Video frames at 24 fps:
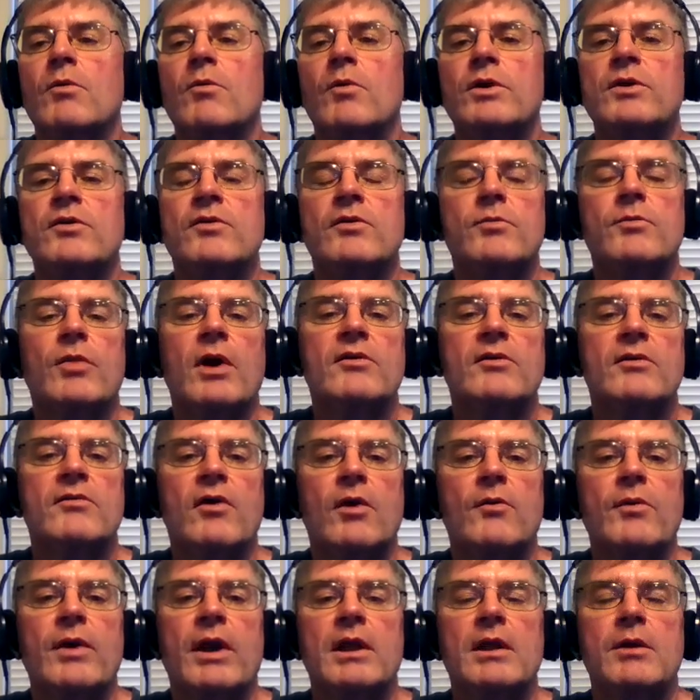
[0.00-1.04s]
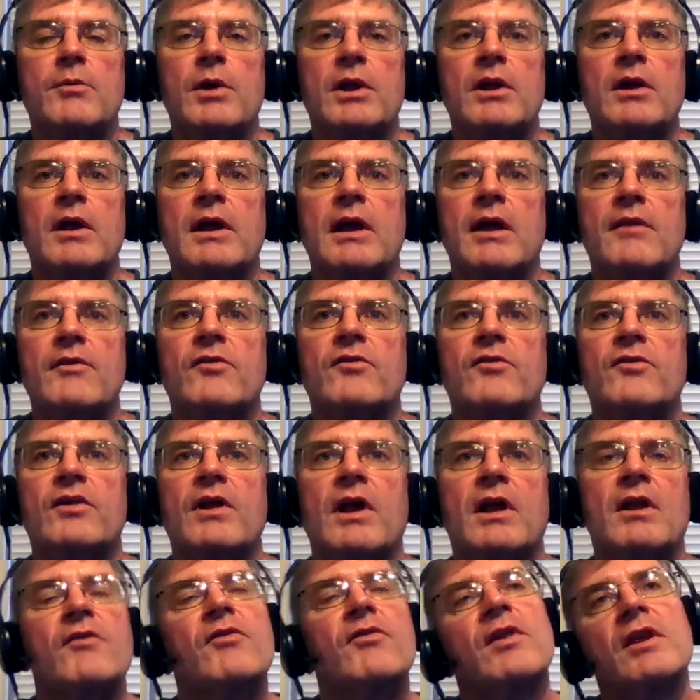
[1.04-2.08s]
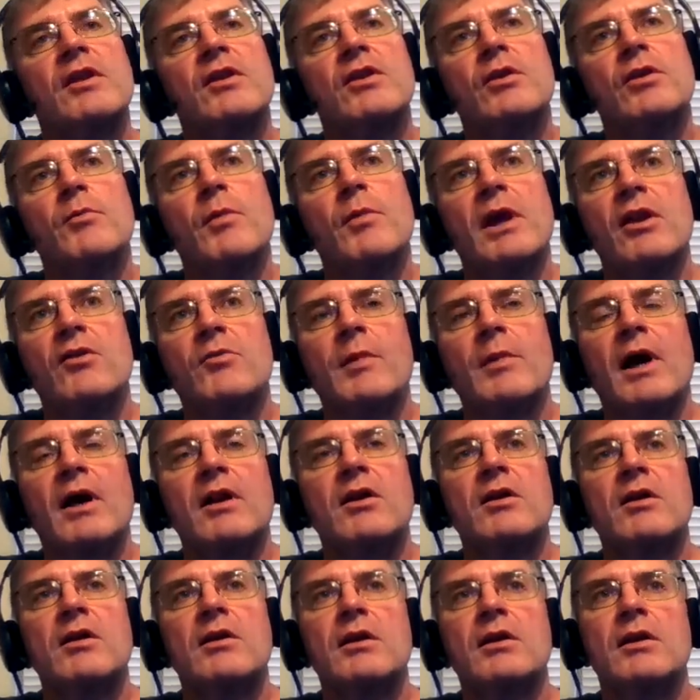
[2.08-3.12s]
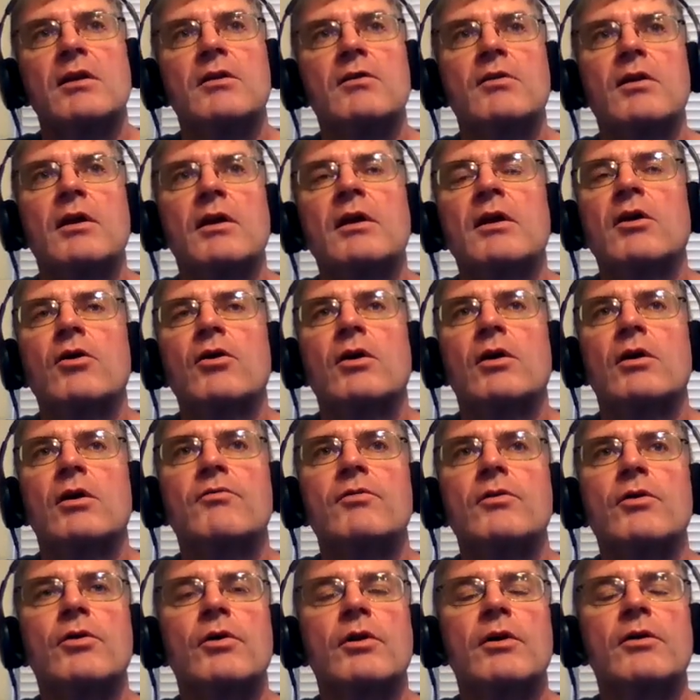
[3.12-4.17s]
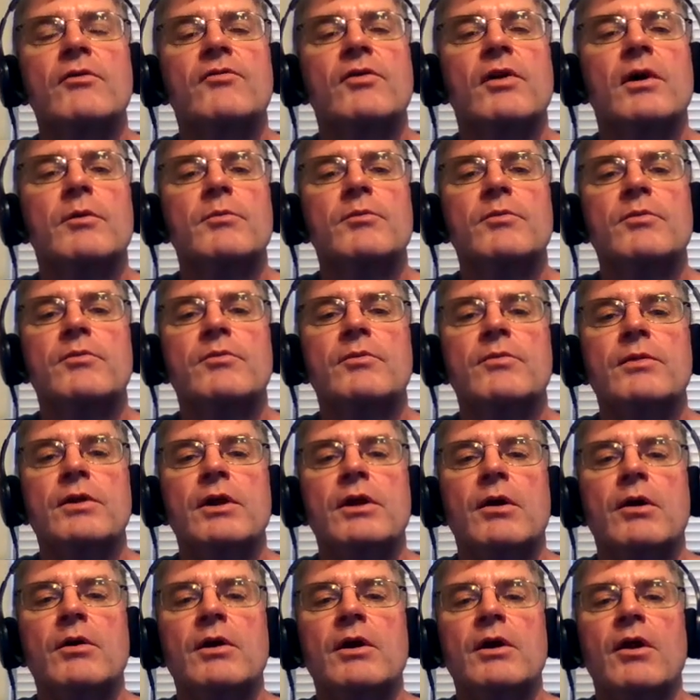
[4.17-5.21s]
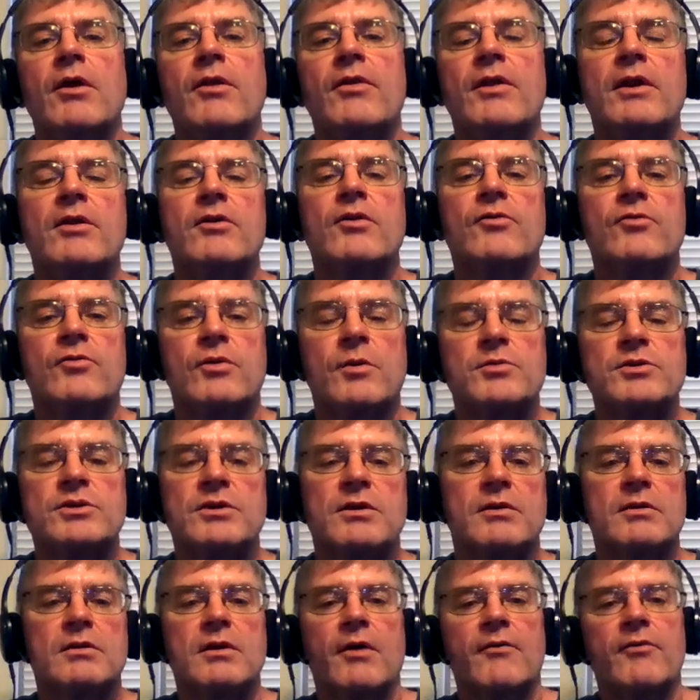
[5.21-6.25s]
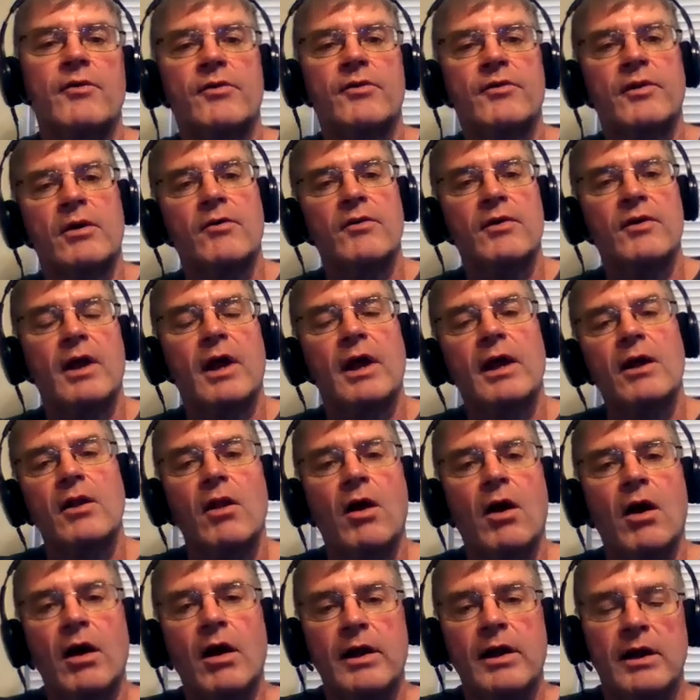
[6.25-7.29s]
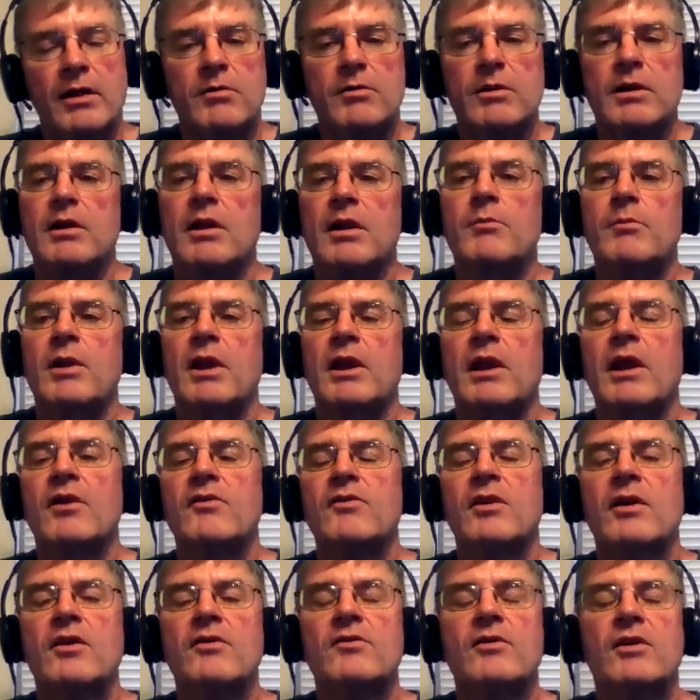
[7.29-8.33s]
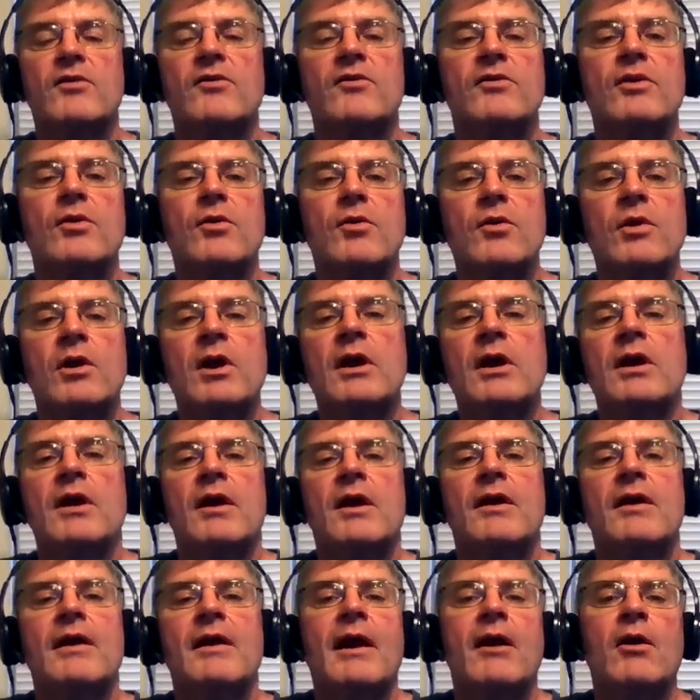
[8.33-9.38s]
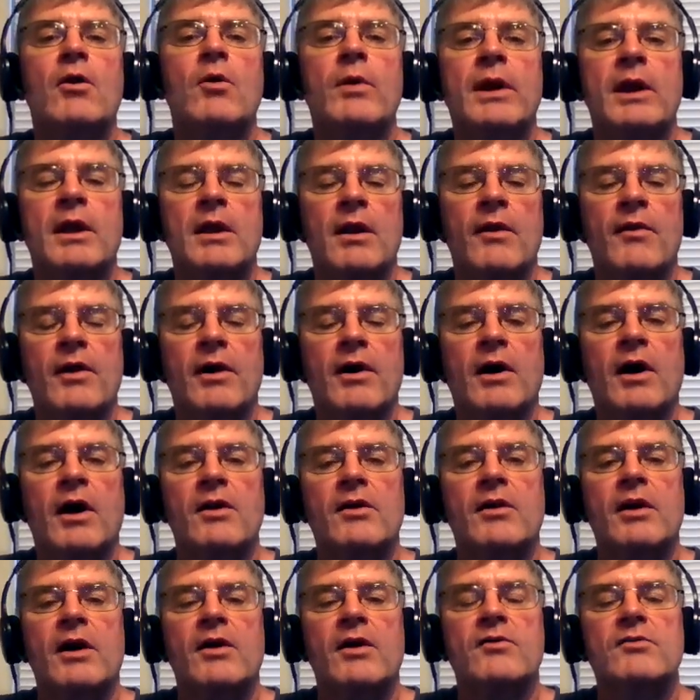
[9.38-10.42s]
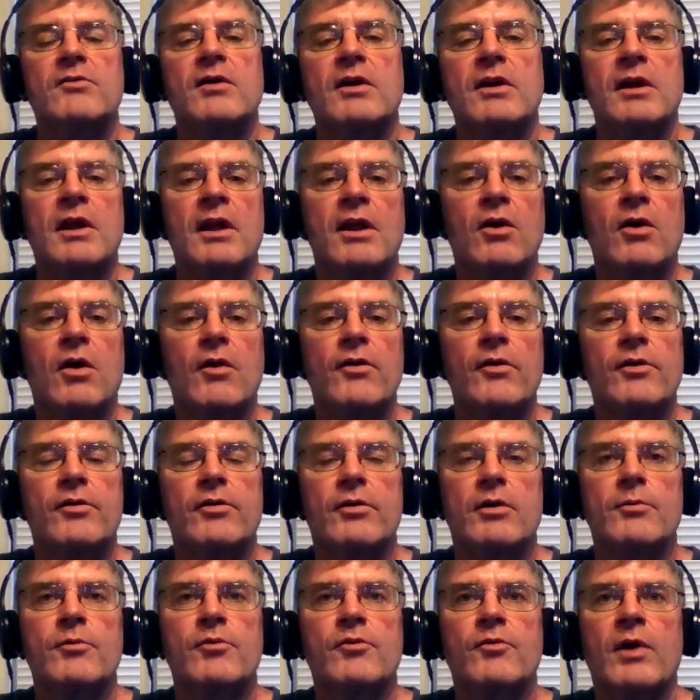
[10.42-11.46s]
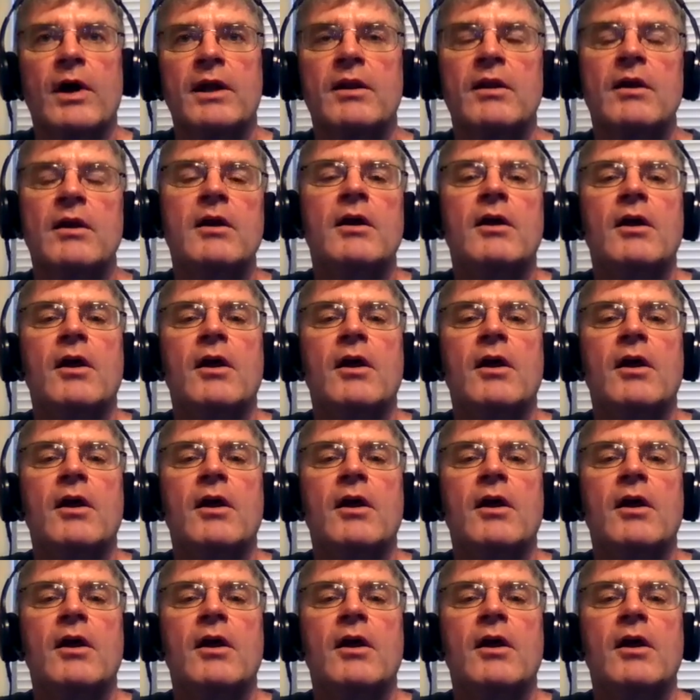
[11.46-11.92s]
Which is impressive already, but again, this is the kind of thing that you might expect it could have learned from, thick description of the center of the dialogue in many essays. It's still narrowing in on the context, getting all the terms right.